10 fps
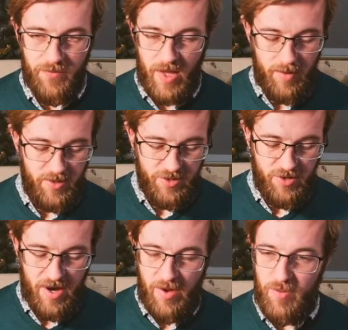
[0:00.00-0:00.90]
I'm not sure
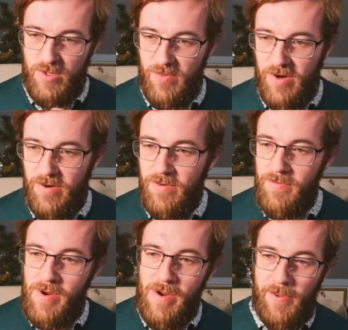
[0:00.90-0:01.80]
how much better.
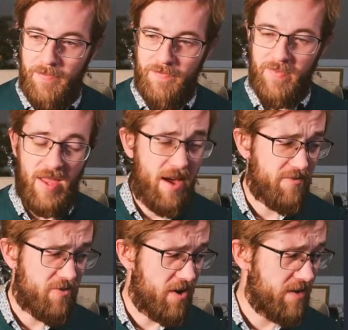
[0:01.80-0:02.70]
I've
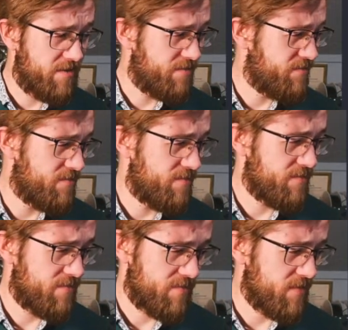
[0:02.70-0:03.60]
tried
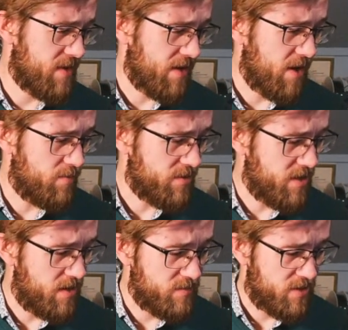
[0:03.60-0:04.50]
a couple of
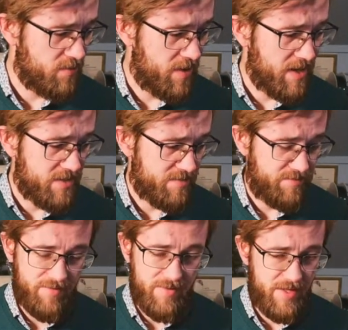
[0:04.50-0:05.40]
times in the past,
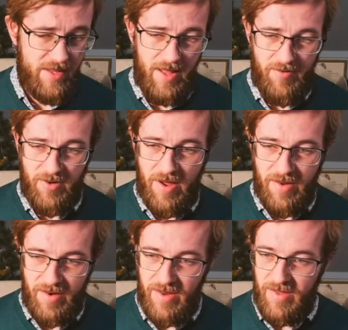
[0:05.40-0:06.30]
never
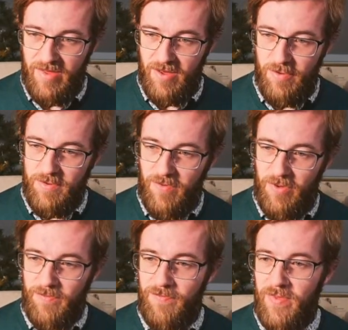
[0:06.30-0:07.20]
gotten anything useful.